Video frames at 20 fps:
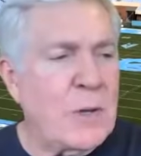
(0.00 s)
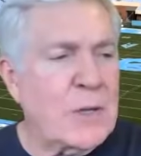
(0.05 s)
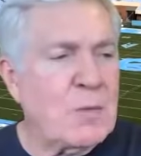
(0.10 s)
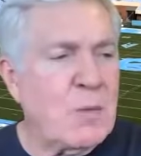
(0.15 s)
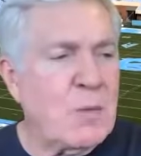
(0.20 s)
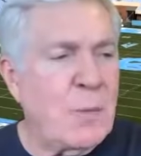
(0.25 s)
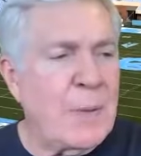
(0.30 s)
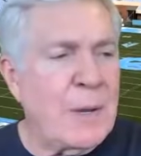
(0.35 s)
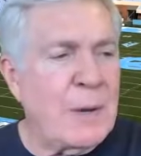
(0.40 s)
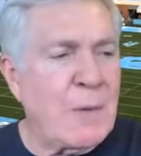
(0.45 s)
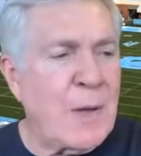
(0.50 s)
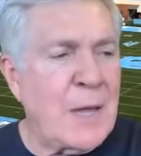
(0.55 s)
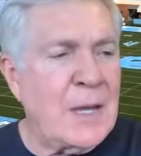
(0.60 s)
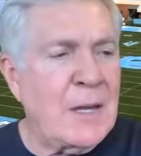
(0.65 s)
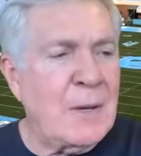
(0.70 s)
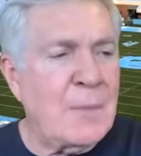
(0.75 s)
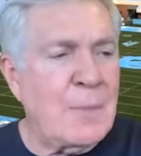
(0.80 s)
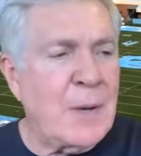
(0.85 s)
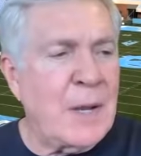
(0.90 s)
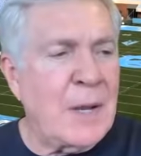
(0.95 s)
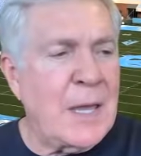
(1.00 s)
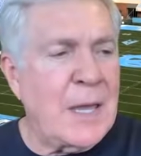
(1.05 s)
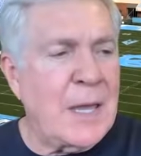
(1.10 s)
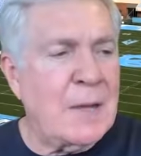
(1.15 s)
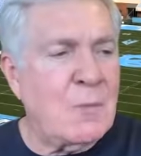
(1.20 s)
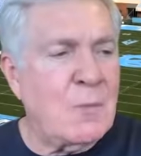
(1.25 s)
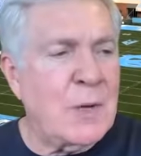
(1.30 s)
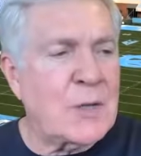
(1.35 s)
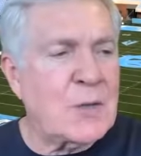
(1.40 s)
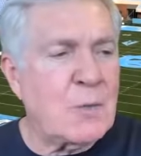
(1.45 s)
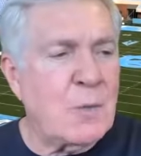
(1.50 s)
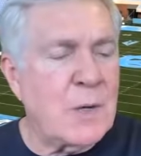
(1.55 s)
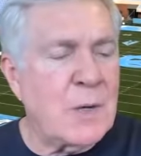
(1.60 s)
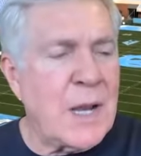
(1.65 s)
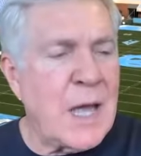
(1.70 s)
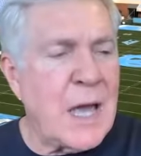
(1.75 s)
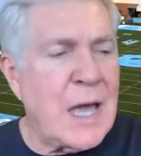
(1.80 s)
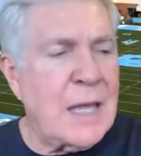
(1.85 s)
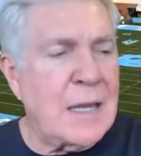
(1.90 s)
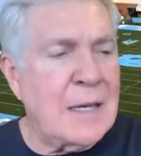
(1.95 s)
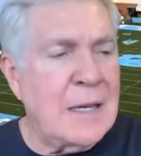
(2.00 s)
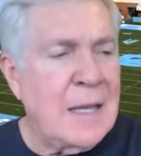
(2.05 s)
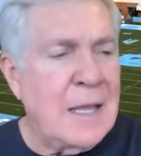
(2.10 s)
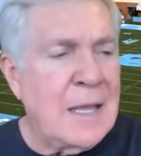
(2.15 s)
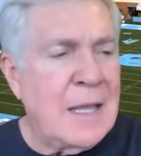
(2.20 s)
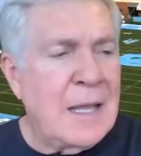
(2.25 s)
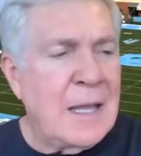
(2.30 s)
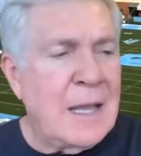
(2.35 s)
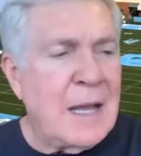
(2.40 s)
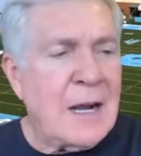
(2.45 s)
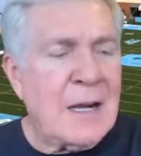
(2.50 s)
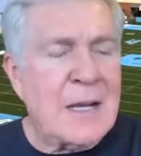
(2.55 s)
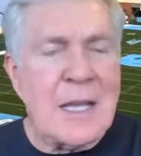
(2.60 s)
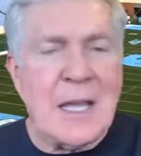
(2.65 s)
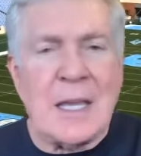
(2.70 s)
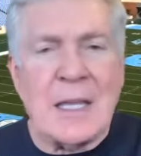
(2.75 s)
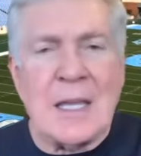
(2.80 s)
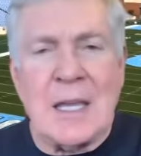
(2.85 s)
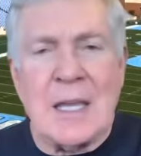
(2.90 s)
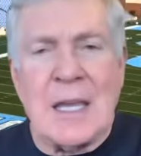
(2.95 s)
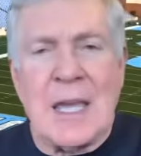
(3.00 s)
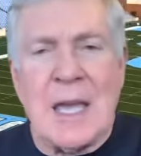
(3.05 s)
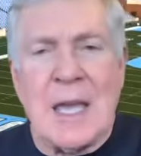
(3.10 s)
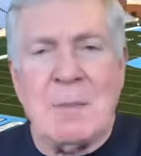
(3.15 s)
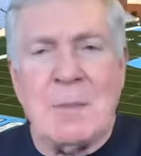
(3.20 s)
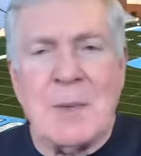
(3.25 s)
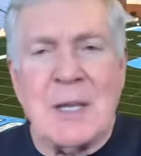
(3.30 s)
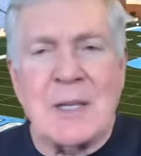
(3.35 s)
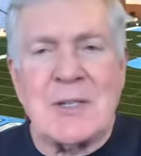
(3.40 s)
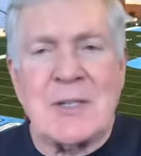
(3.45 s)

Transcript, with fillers: will be ready to play and which will not. Our kicking game needs